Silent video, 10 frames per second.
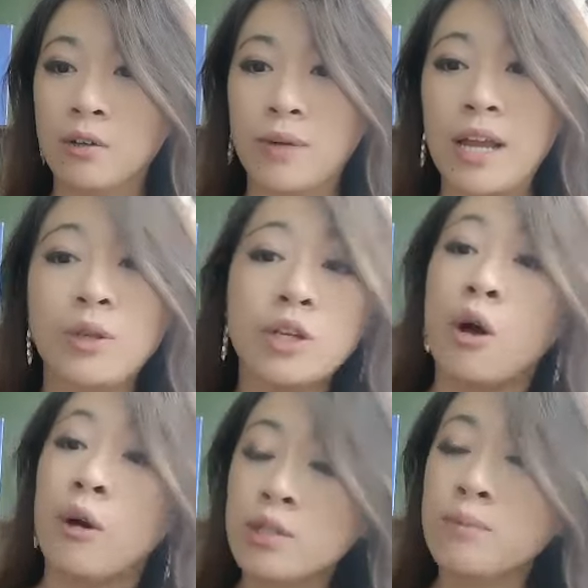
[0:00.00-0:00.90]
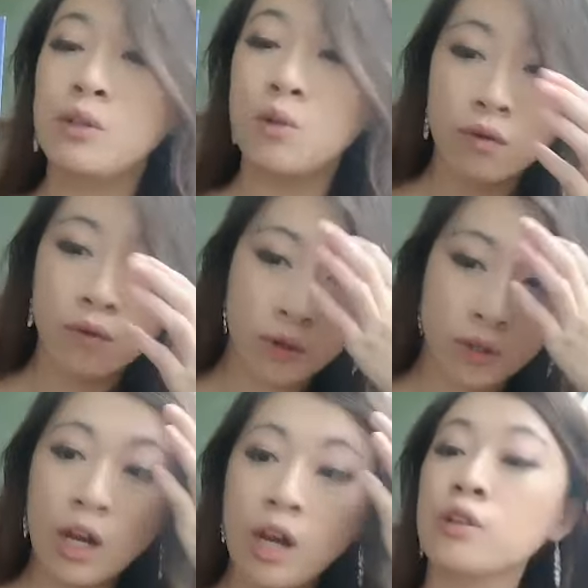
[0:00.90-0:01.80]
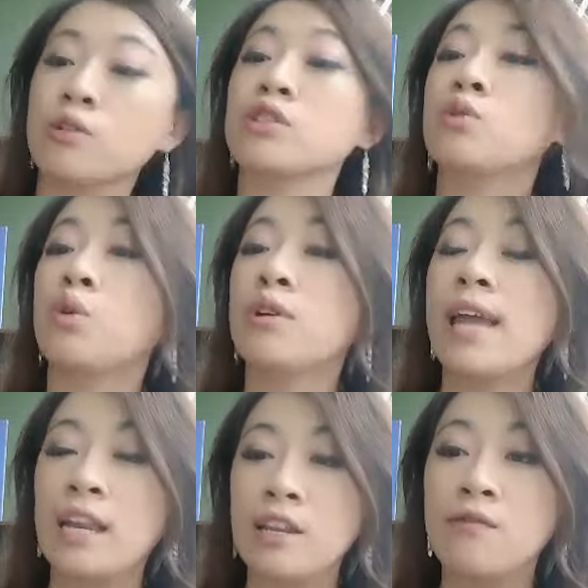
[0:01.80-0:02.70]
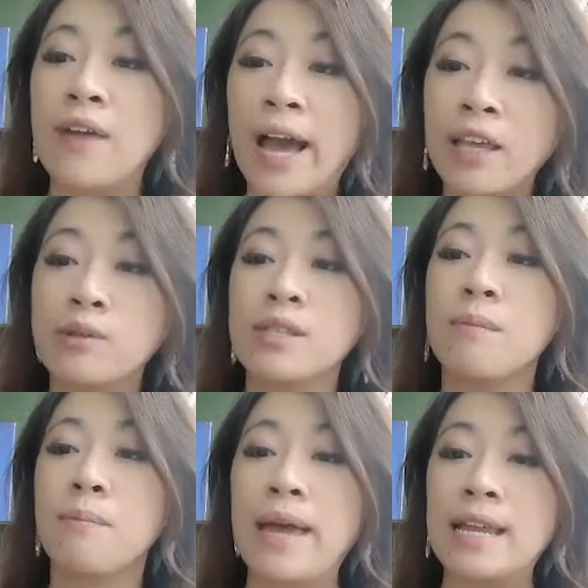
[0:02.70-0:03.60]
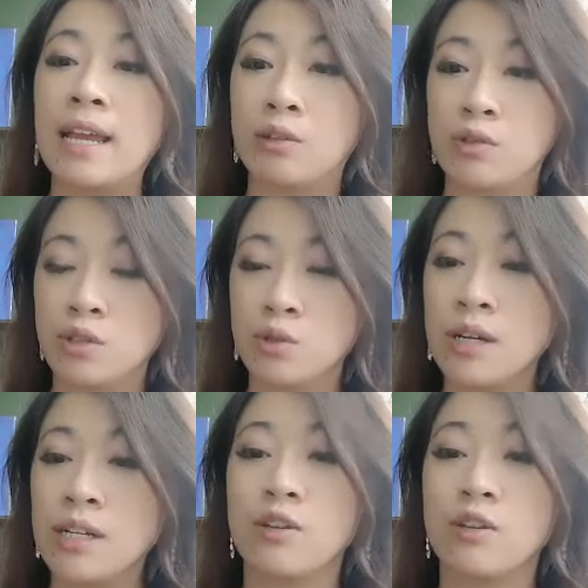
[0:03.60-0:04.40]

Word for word: Right. You can also be known for your story and the values embedded in your story.